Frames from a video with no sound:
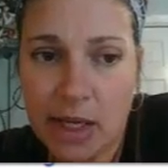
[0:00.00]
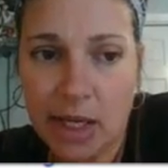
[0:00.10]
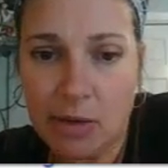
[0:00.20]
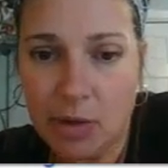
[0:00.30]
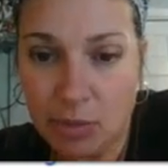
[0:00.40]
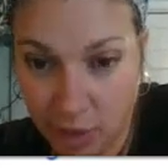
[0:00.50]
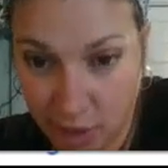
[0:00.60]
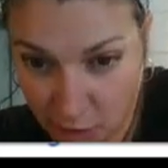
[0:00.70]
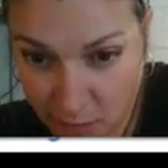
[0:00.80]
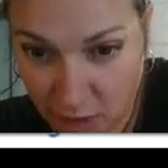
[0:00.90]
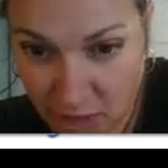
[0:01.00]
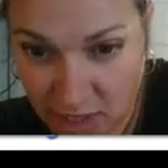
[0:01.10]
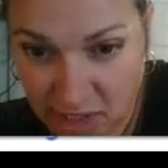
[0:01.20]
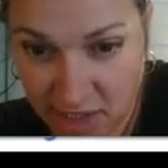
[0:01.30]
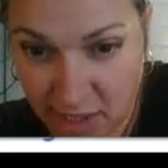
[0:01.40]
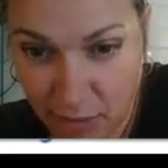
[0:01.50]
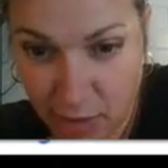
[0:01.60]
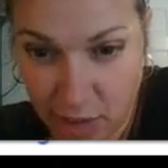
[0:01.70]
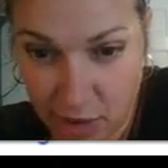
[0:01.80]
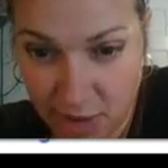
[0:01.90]
it will bring up the things that
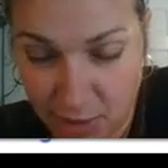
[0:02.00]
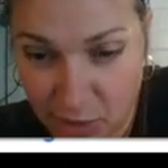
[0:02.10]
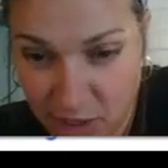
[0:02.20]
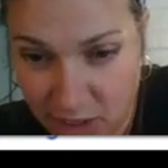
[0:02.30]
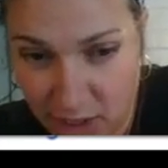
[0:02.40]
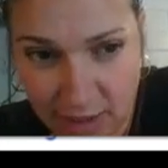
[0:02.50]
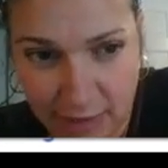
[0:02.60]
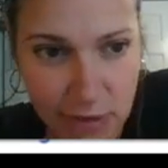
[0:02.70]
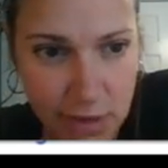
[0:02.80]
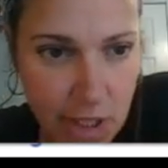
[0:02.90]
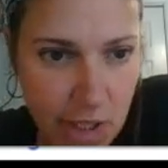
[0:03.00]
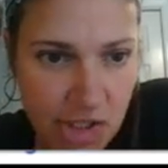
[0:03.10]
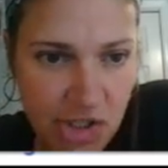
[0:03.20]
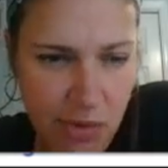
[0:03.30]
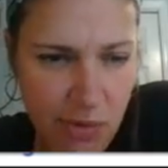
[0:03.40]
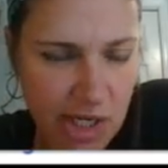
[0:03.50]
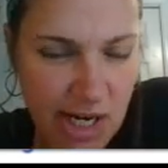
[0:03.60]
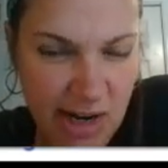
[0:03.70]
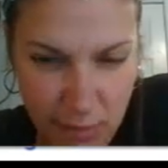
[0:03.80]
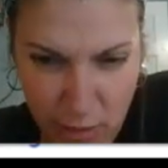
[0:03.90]
we use most in Clever. So
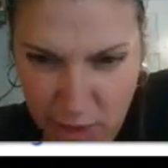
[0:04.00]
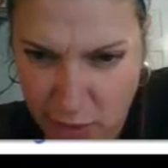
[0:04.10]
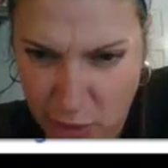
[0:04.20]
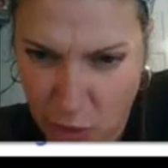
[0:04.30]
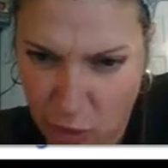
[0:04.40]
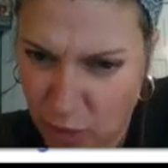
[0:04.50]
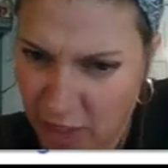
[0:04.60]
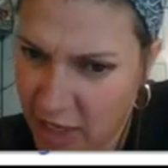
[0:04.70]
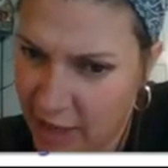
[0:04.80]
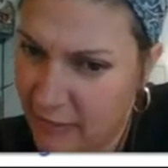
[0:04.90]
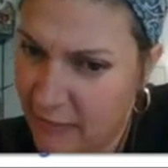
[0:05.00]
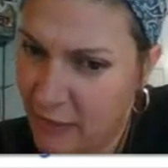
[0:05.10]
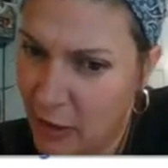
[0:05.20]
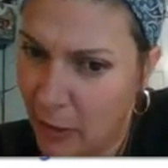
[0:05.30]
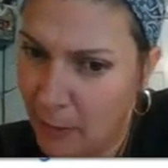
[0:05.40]
right now I believe you only have